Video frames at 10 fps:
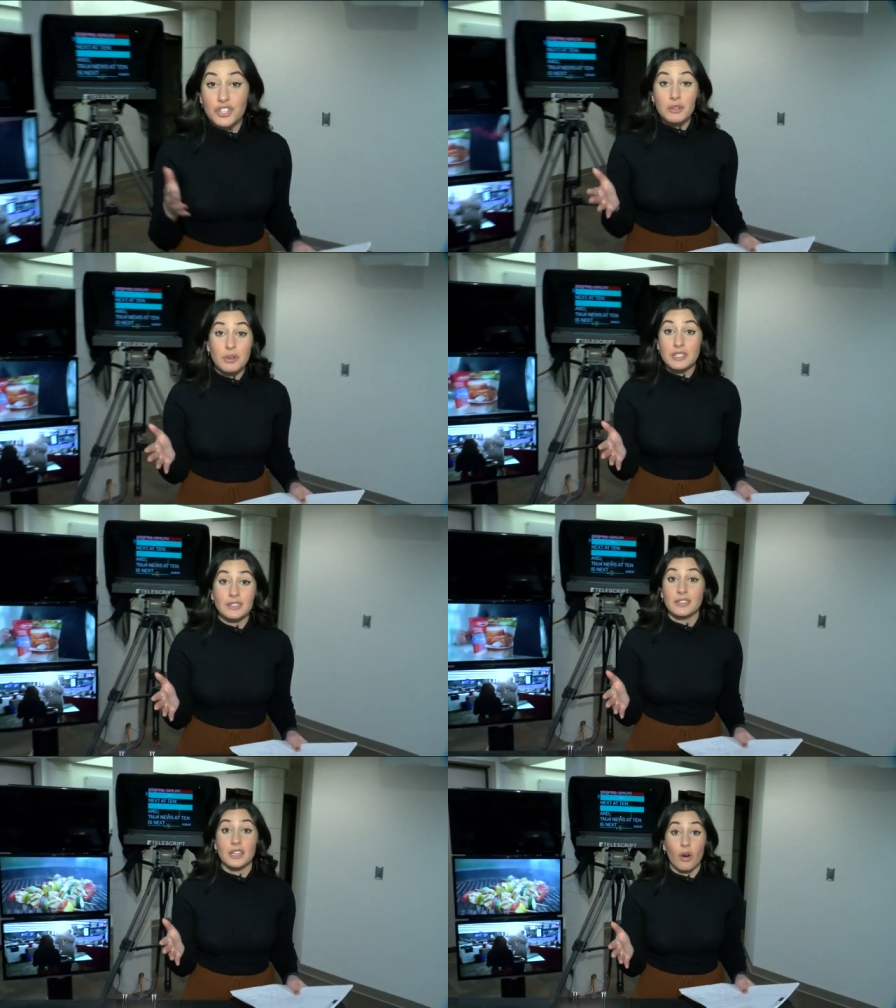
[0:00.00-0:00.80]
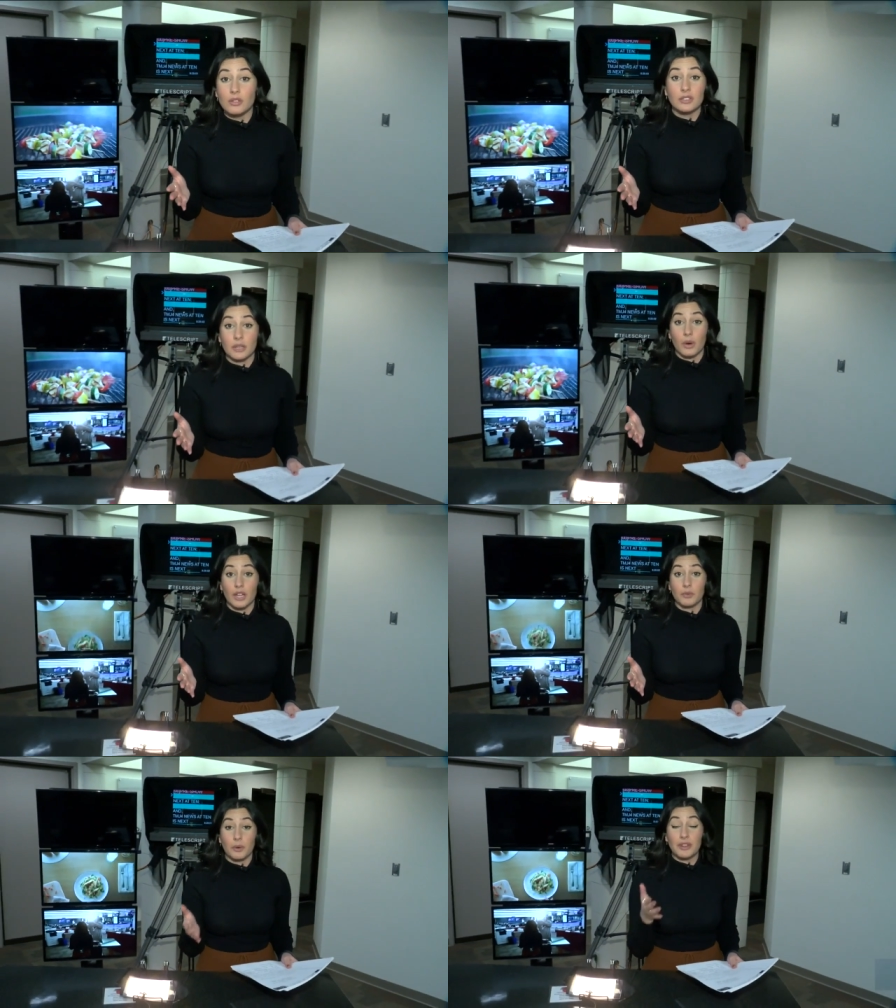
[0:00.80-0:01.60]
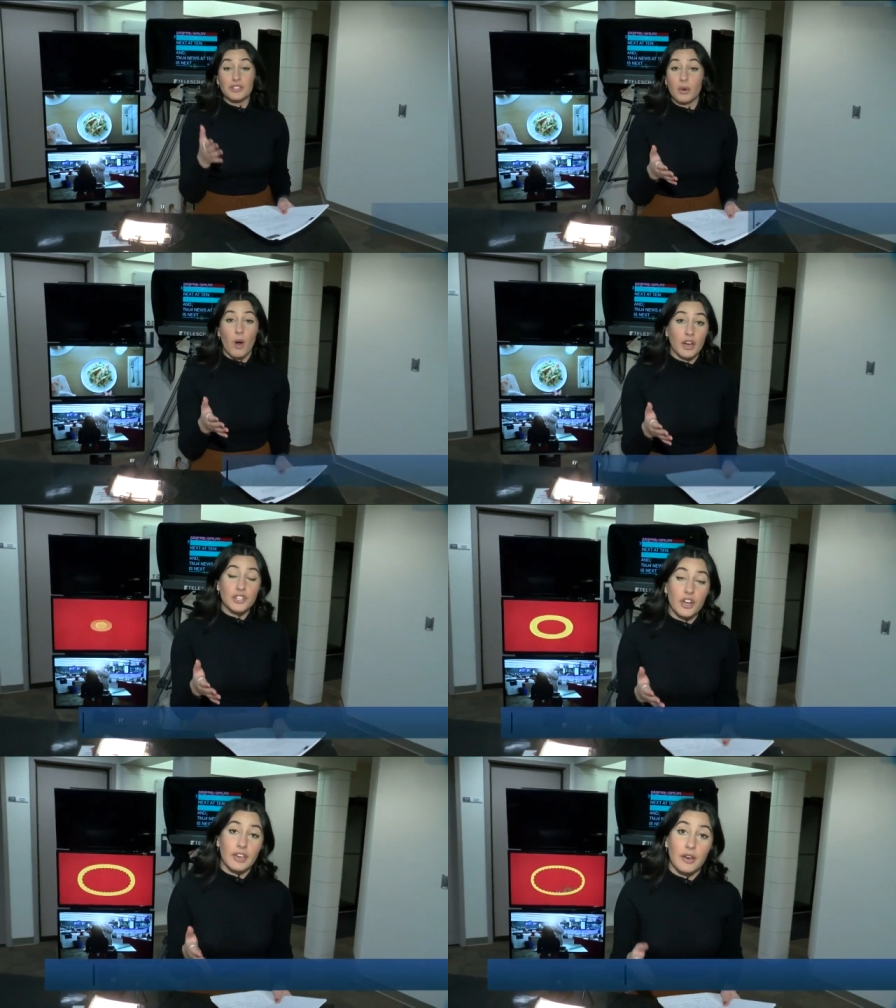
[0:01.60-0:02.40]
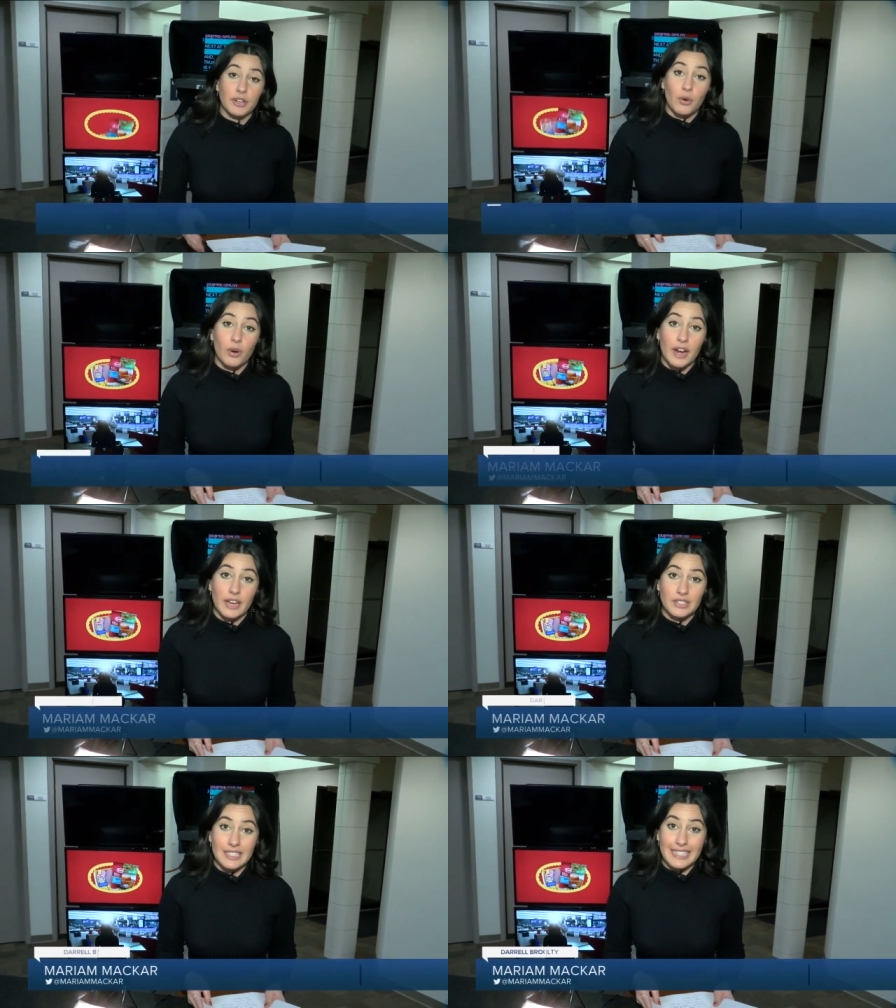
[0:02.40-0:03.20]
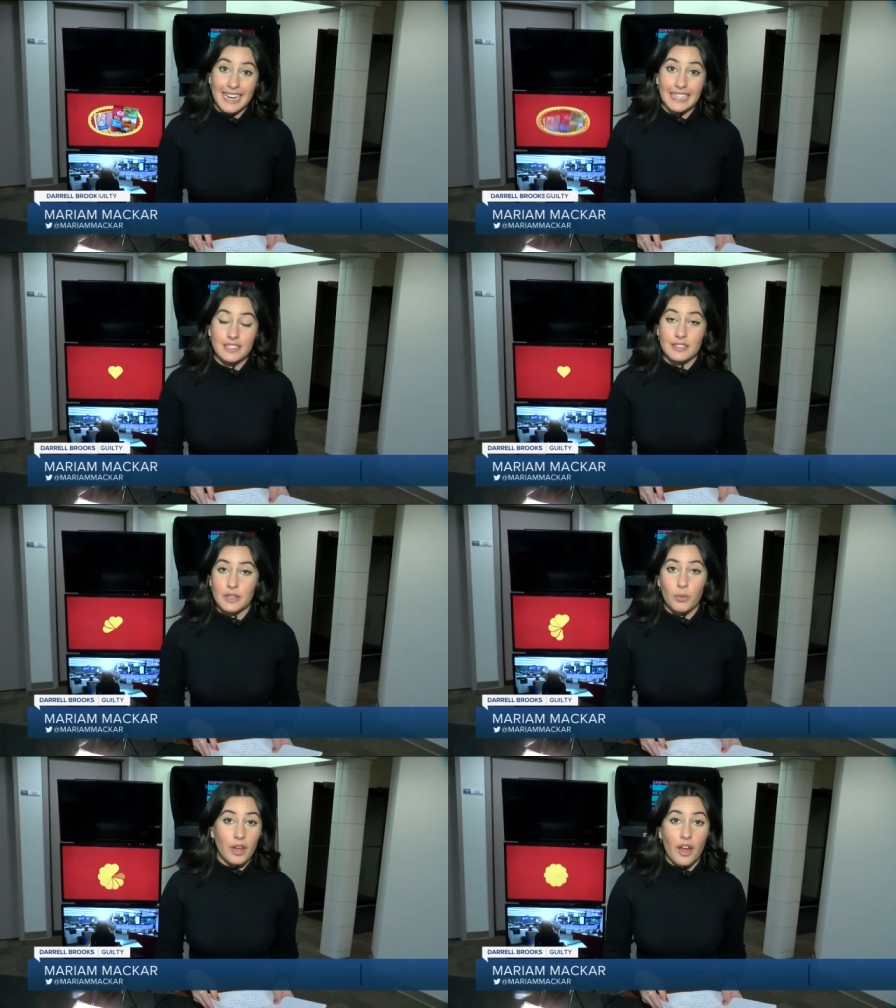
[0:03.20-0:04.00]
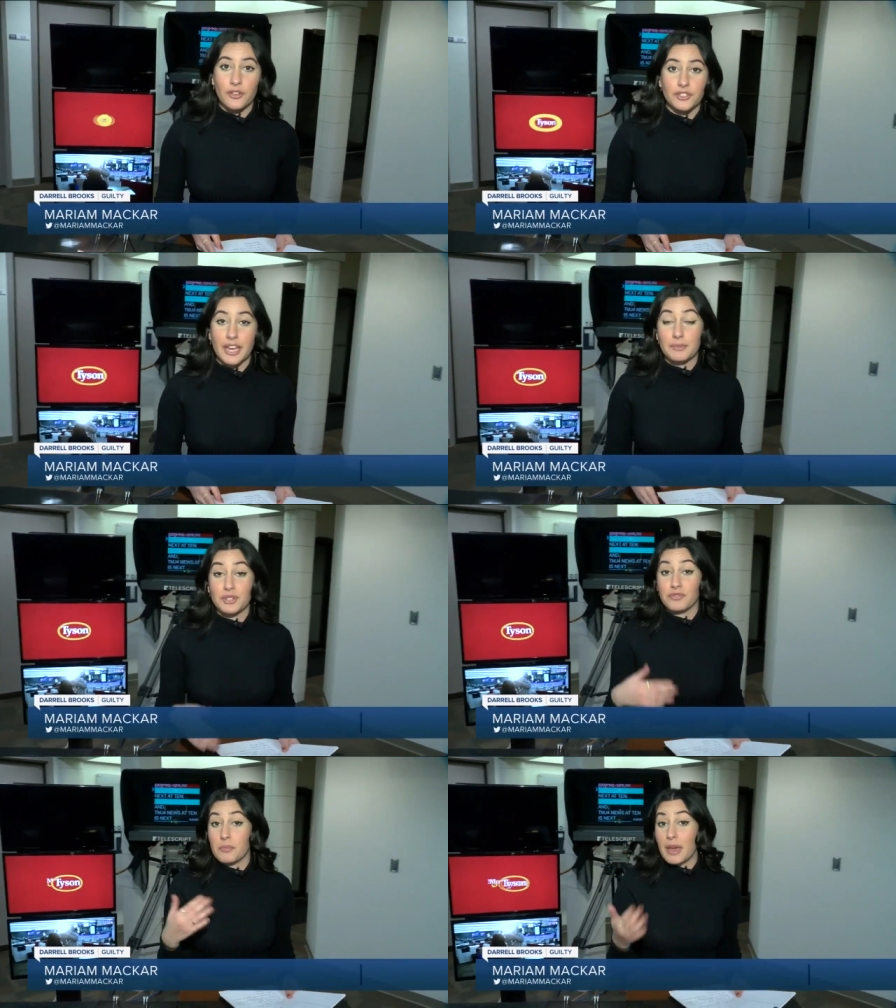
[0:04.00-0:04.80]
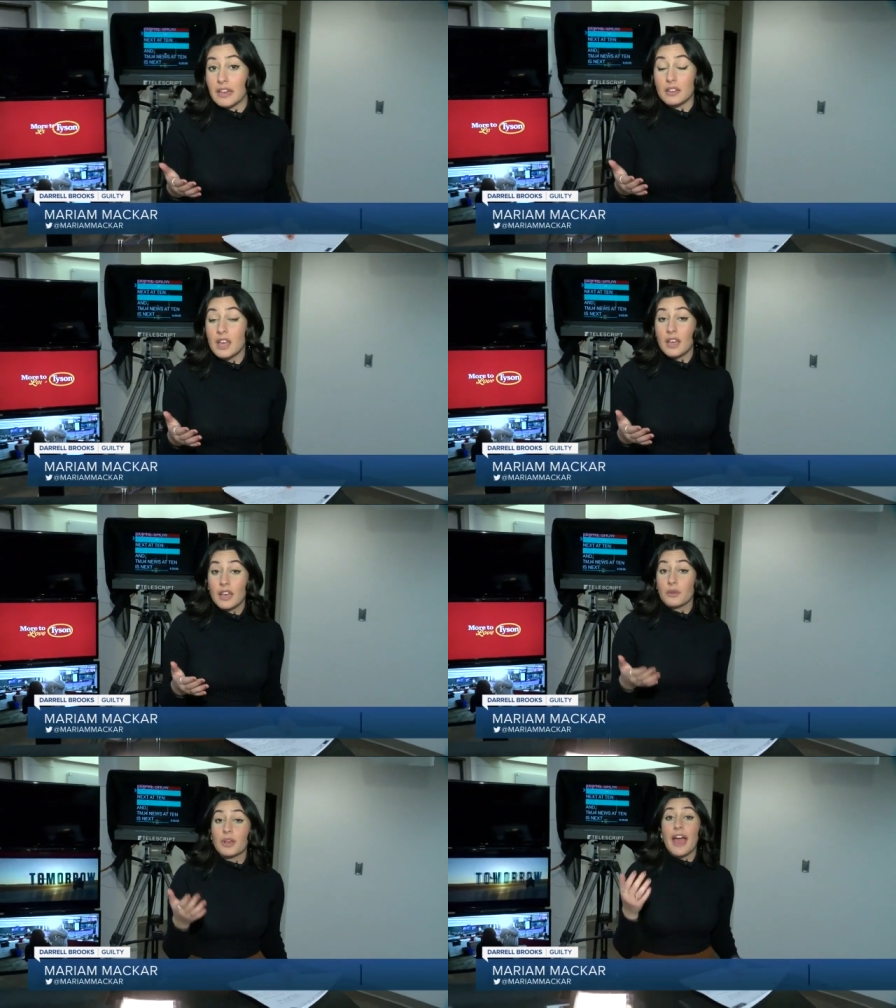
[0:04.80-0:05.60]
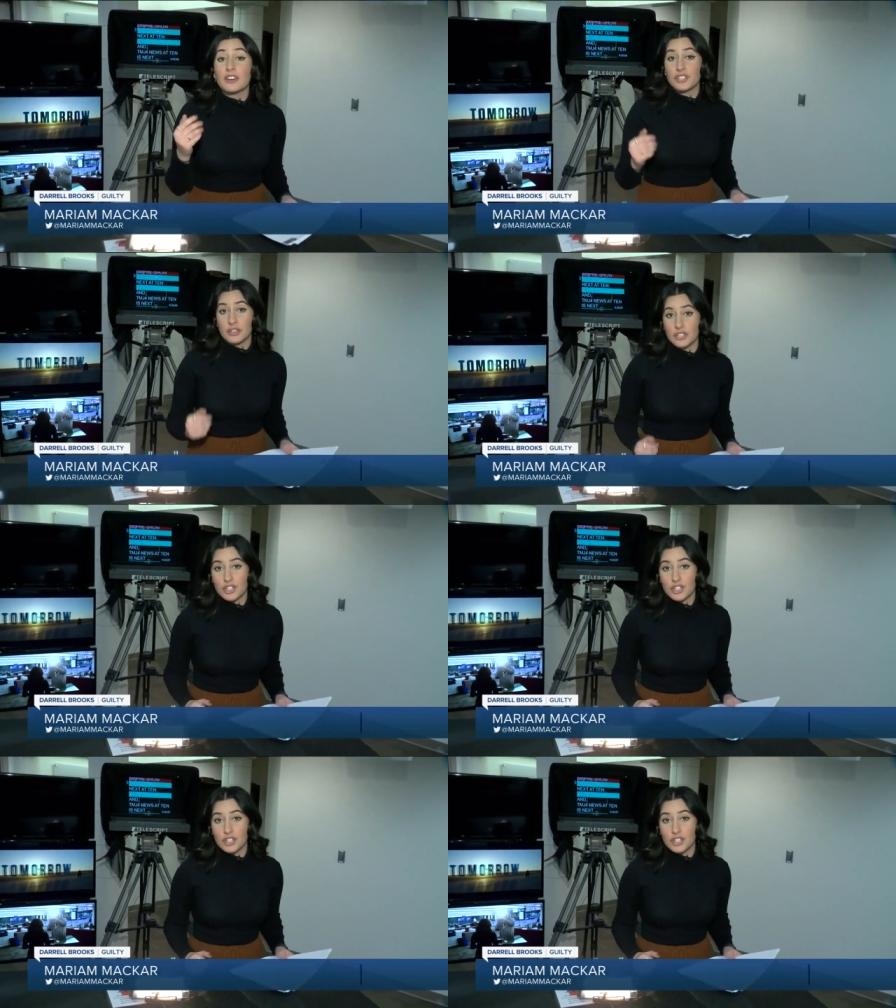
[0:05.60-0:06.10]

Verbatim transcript: she wasn't the only one. We went to the Waukesha County Courthouse today to see what other types of mail and reaction the